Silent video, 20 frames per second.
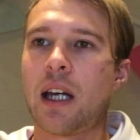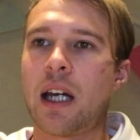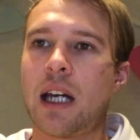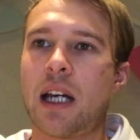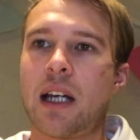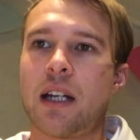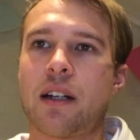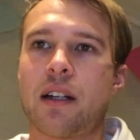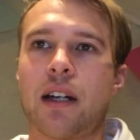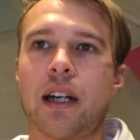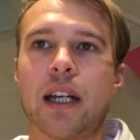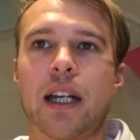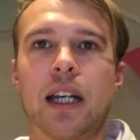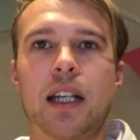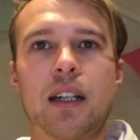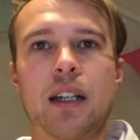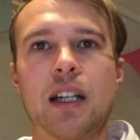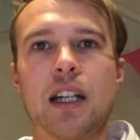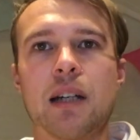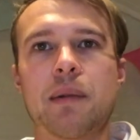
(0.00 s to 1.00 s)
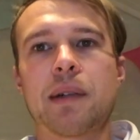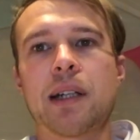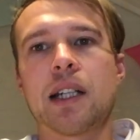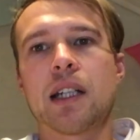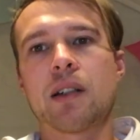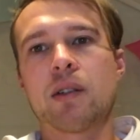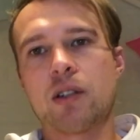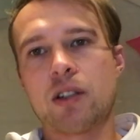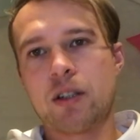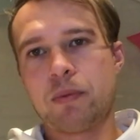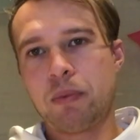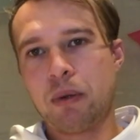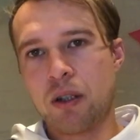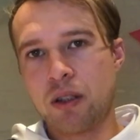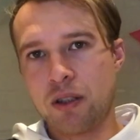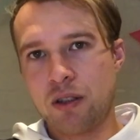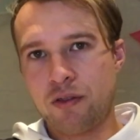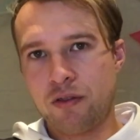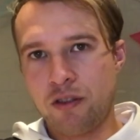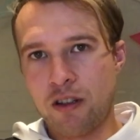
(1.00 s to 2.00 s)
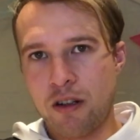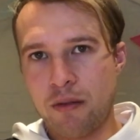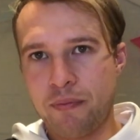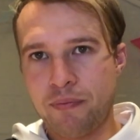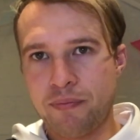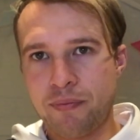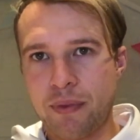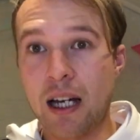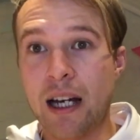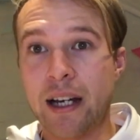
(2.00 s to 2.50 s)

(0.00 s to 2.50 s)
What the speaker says: And I ended up getting a response from